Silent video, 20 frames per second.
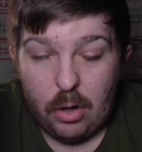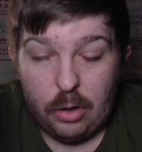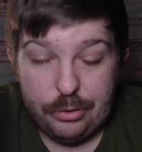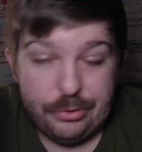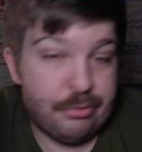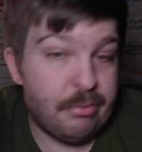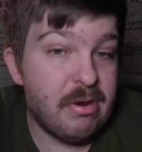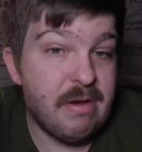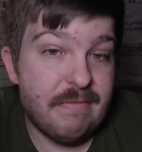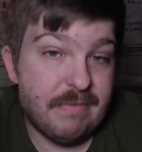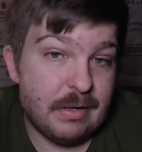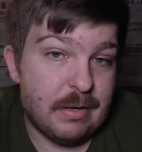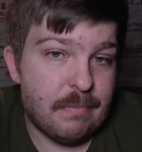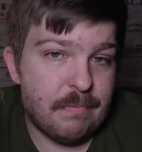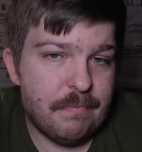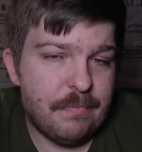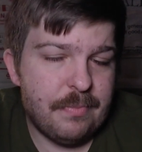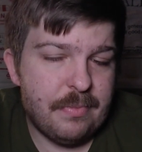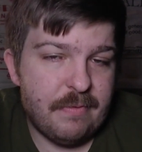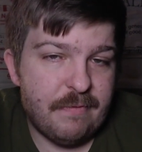all three of
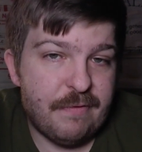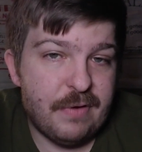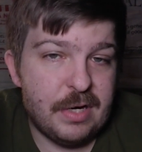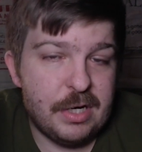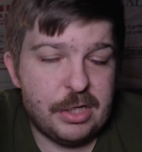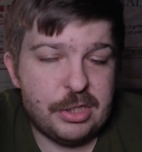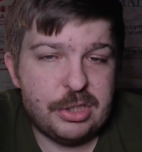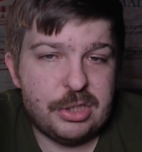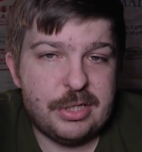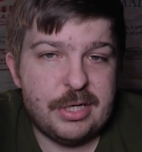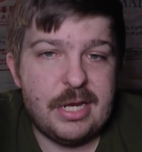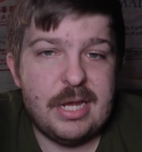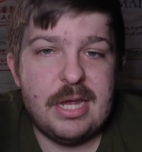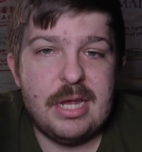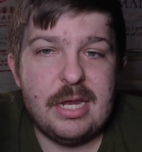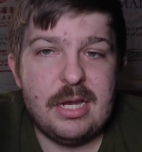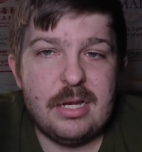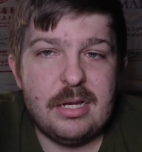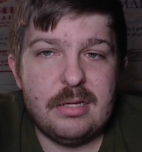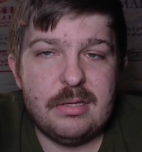them finished
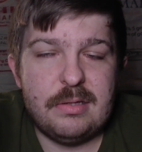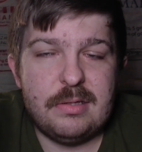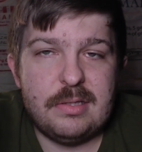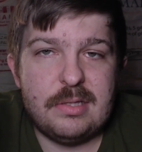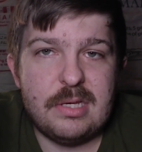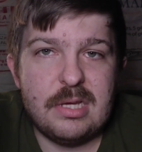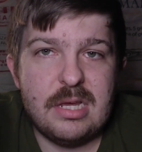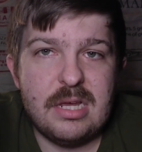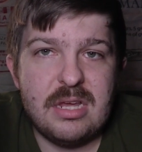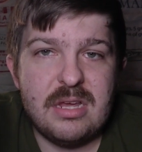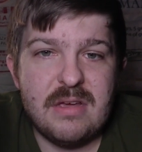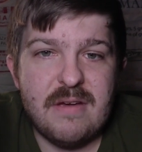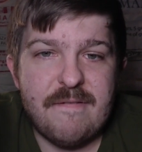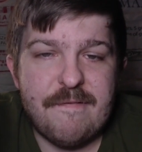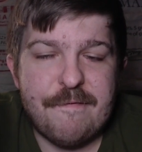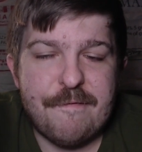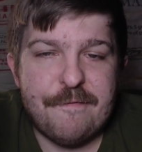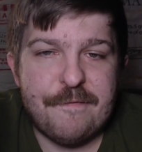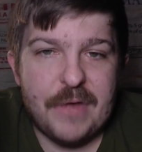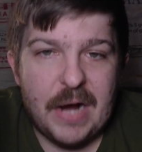in the
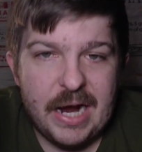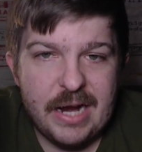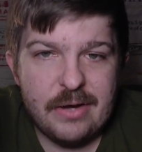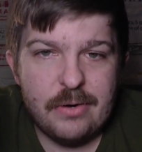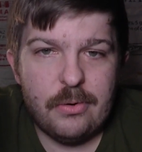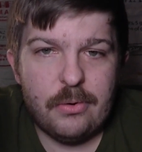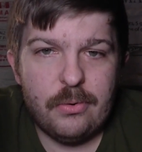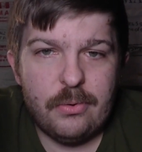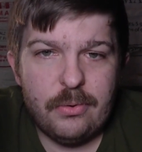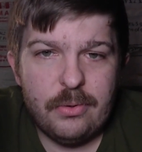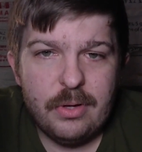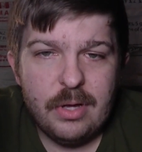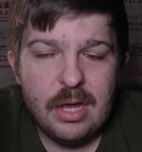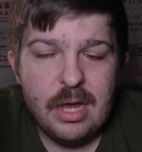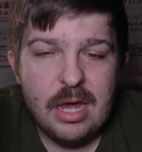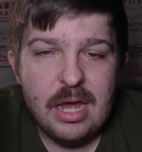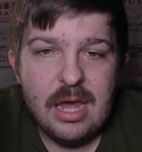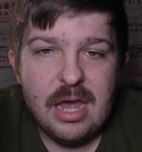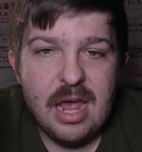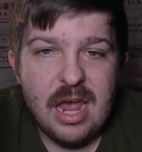final
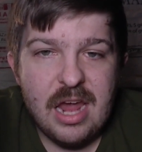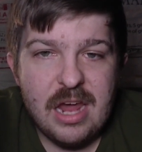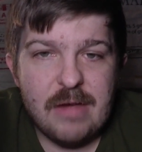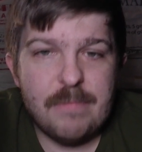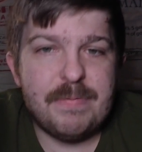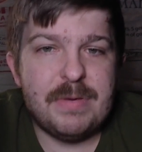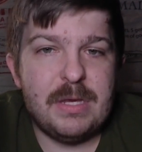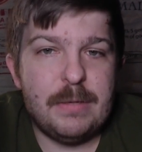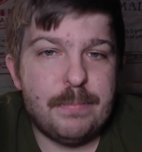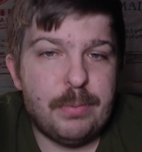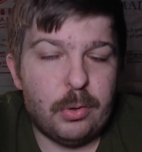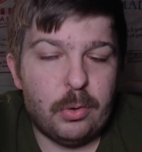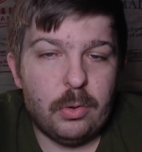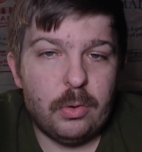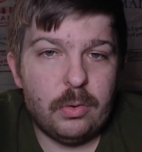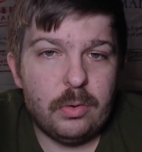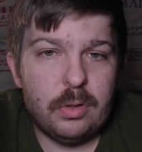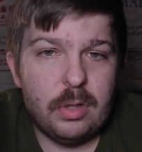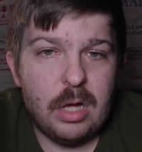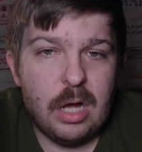AP
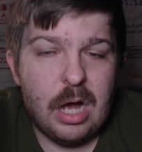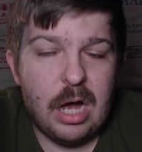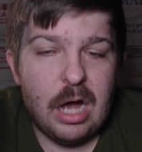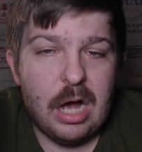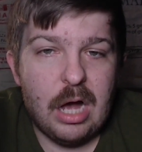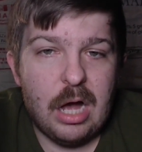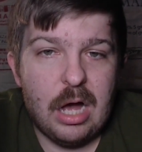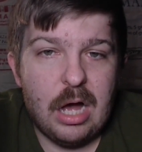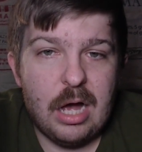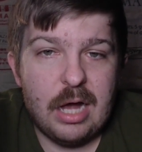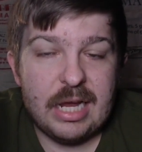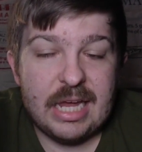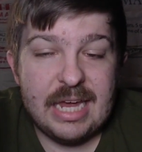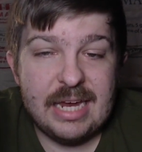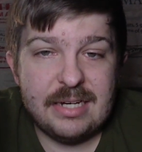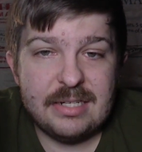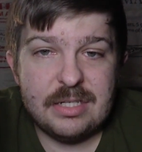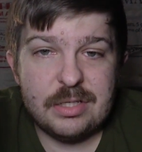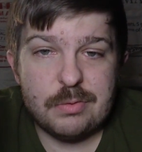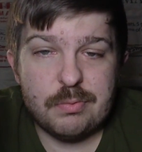poll, uh,
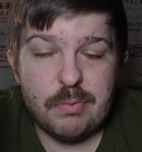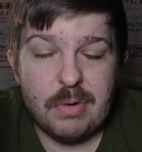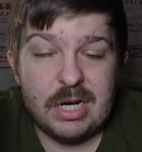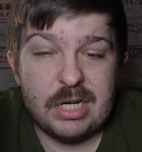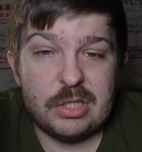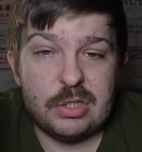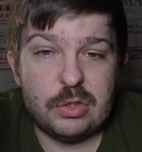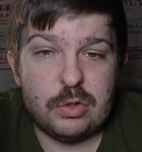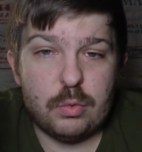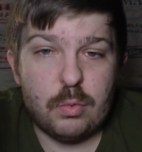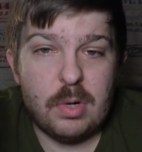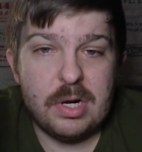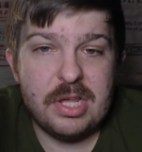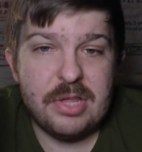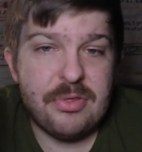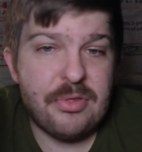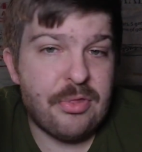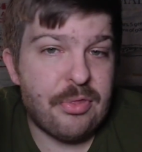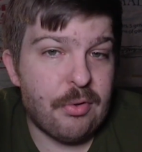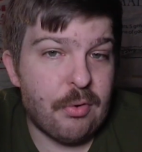Kansas ranked
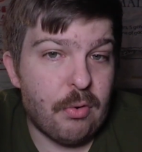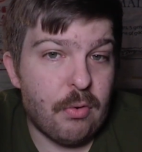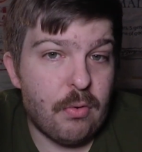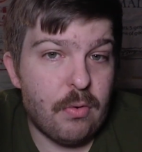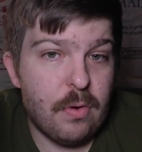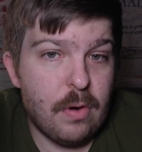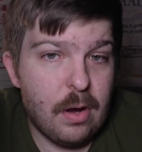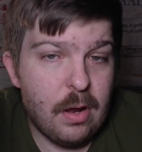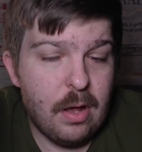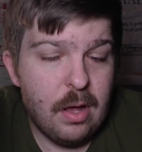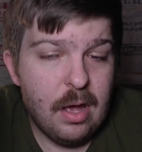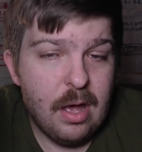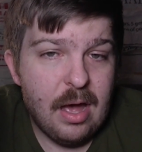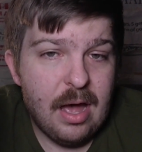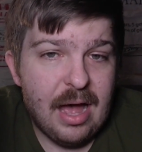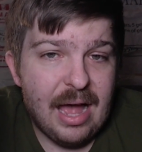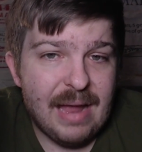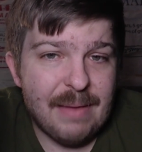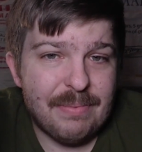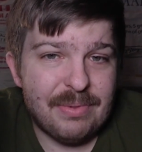23rd.
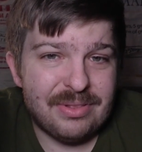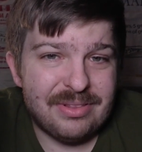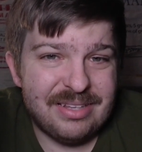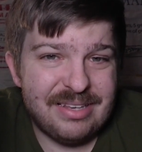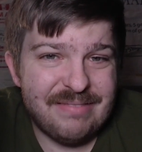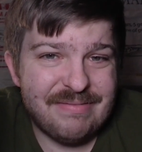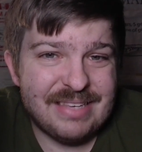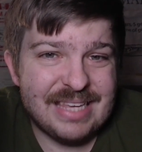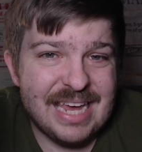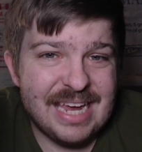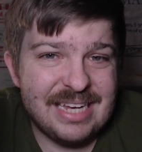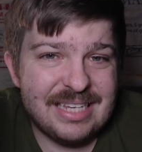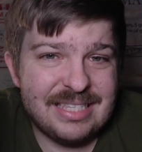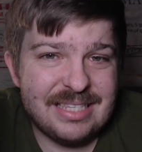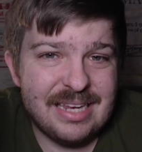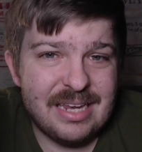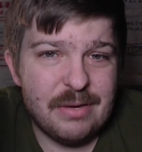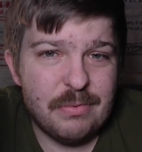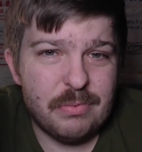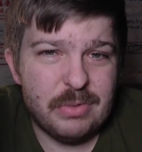I believe K
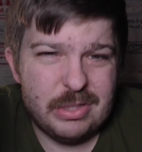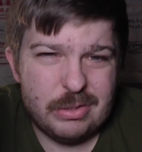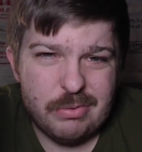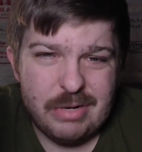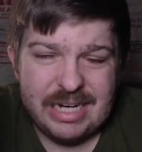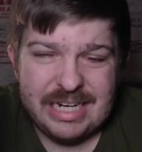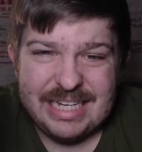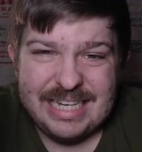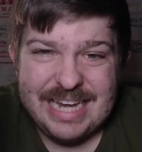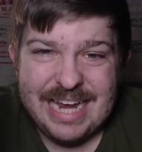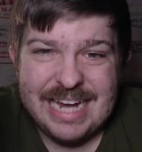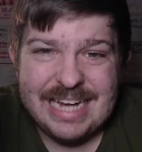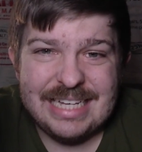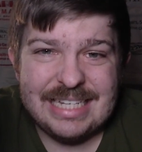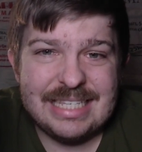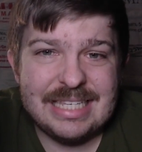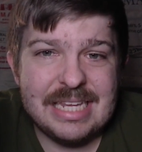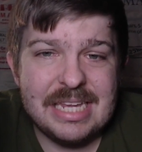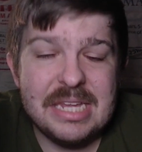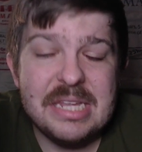State was ranked
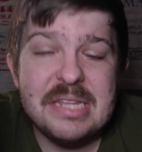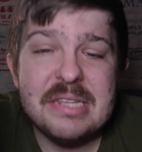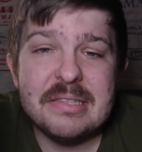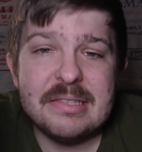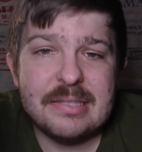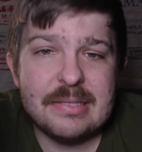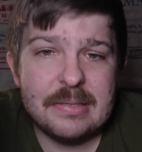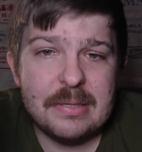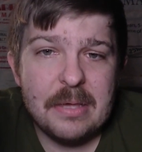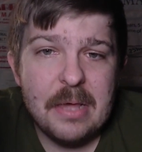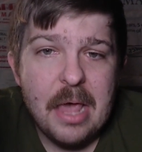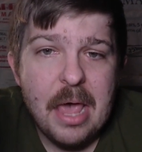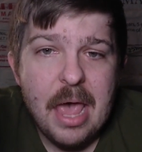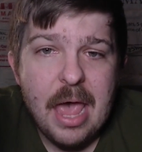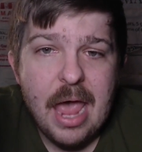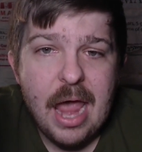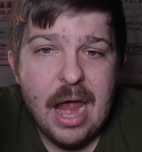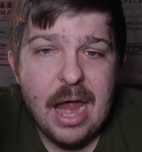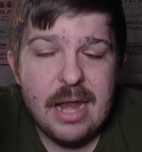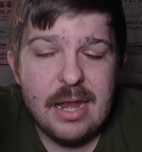19th,
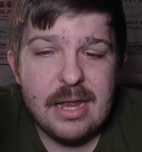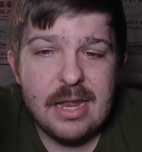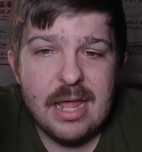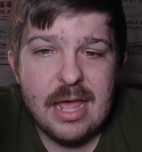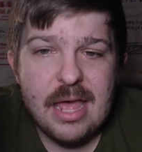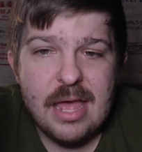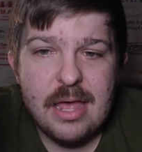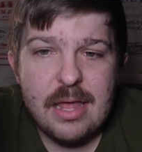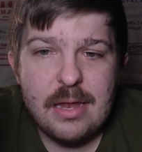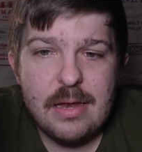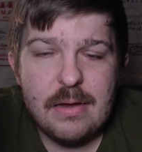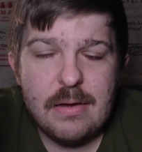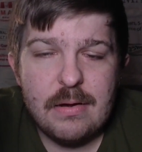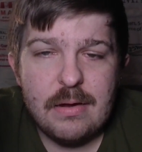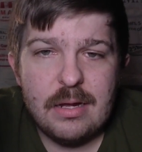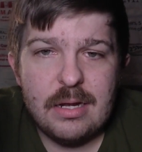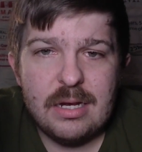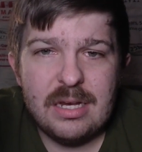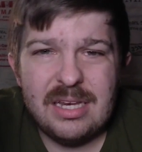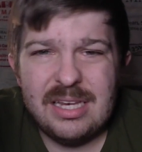and then